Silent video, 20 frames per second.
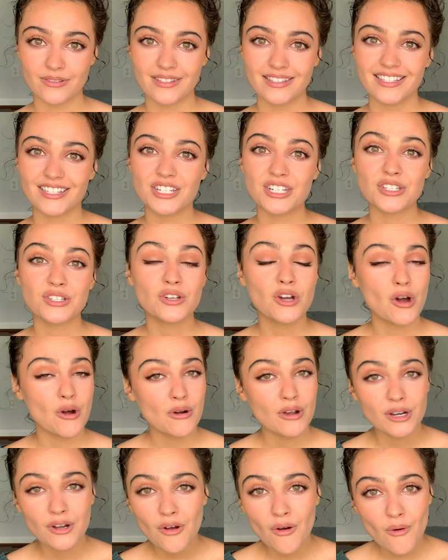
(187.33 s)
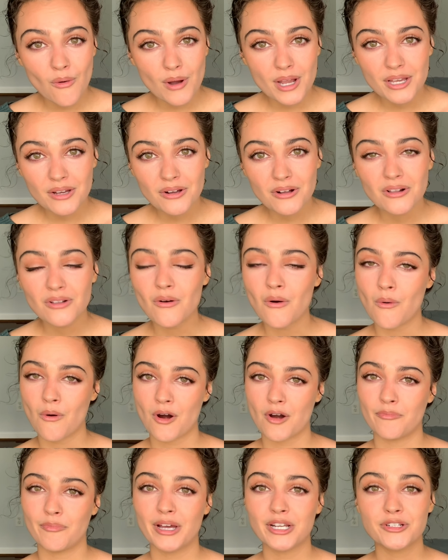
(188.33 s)
such as coconut oil
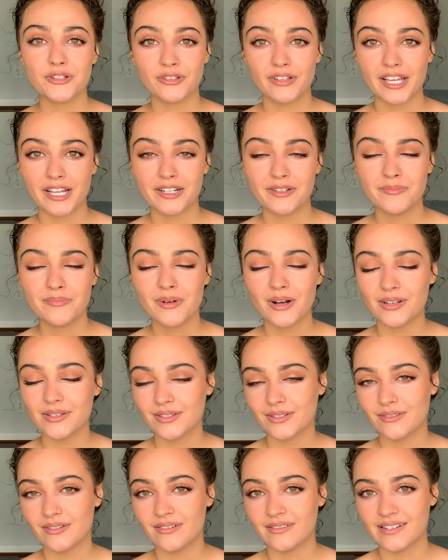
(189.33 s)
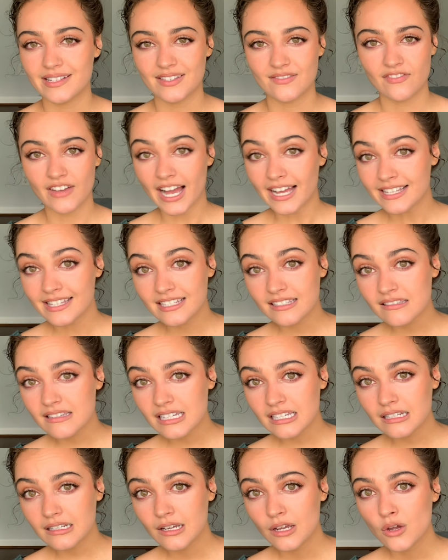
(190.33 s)
or petrolatum, also known as
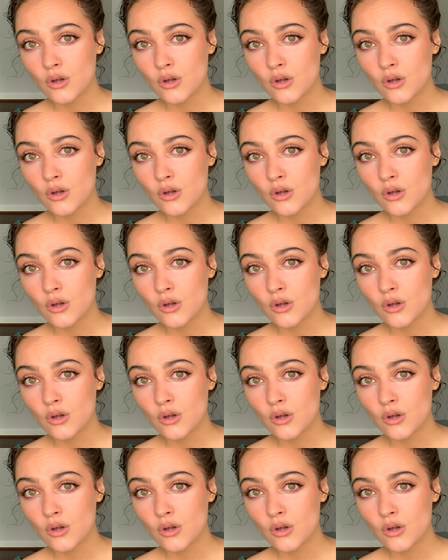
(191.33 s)
Vaseline,